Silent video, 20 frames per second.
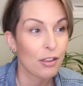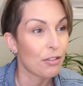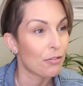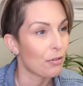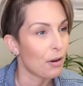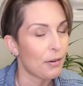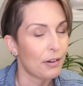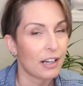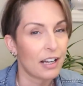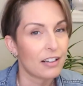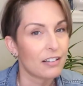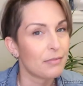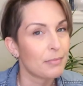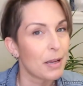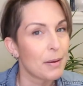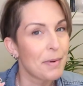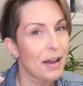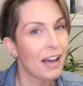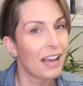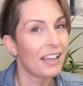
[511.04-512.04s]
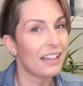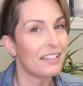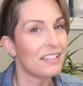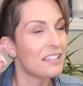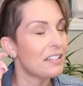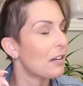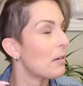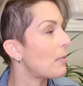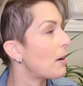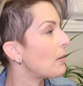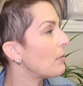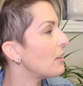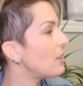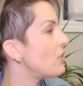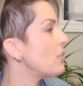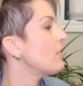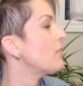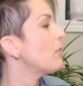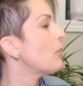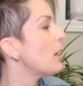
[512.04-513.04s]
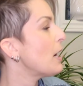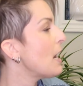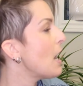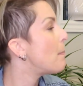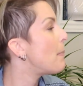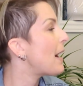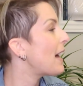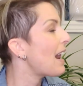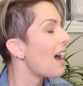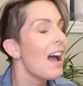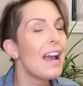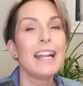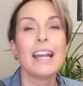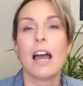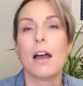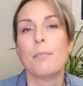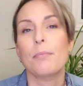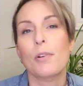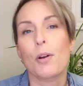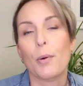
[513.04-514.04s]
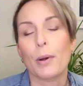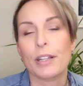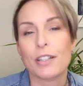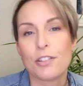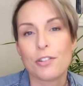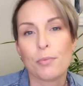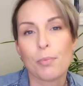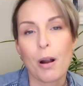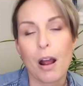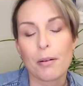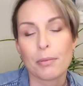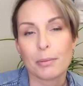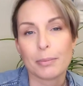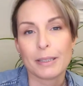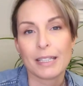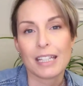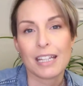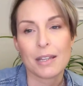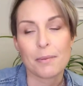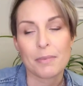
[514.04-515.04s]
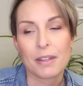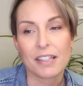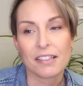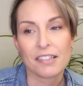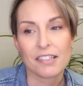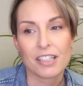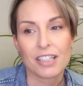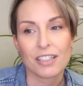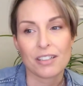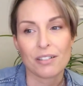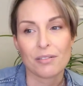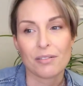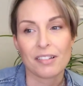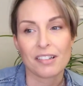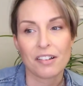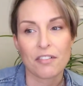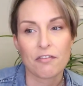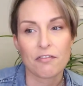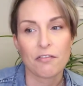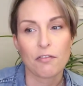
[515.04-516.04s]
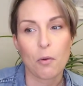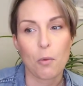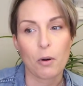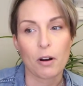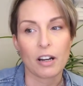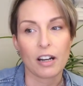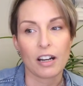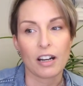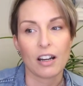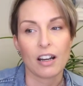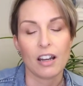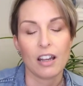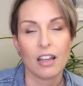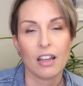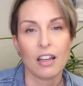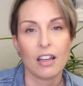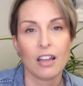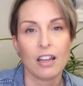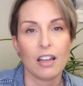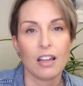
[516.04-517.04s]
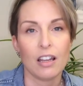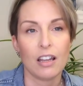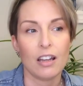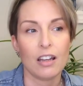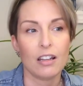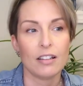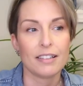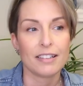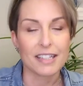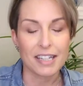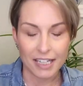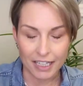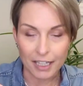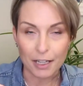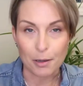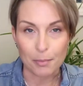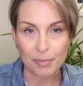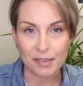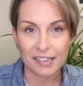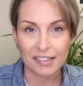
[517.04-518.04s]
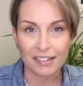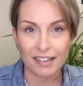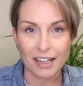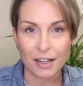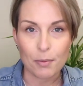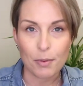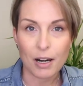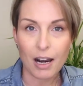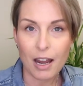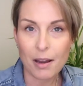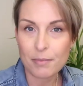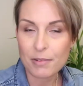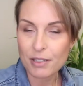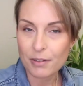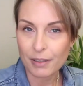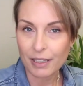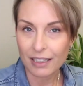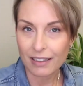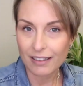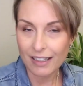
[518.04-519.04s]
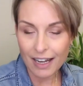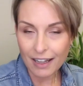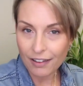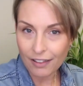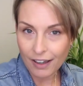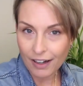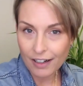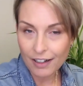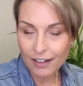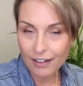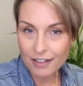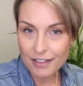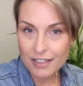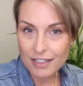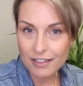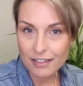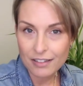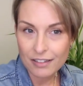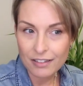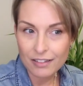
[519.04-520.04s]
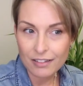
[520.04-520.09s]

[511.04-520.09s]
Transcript: throw it out of my mind. So I'm not reaching for it. But I am going to probably keep this to use for tips. Like when I'm doing nail art